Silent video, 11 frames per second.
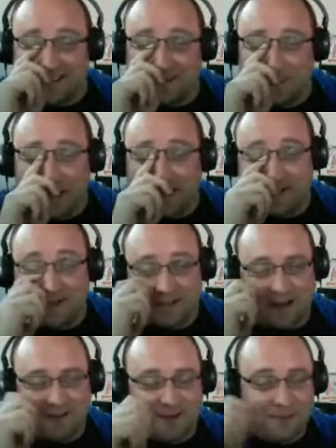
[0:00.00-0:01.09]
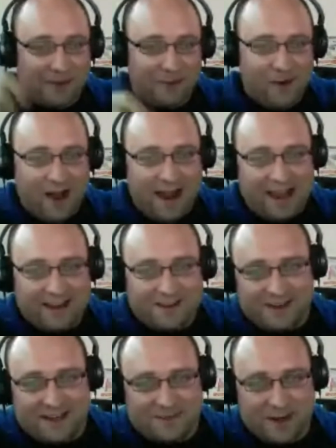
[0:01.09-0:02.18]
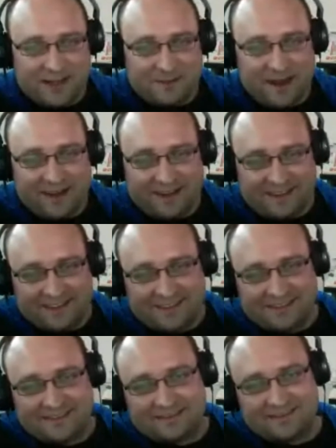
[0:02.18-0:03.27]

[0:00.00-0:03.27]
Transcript: There's, Smarty in the chat room, but why Android is much better?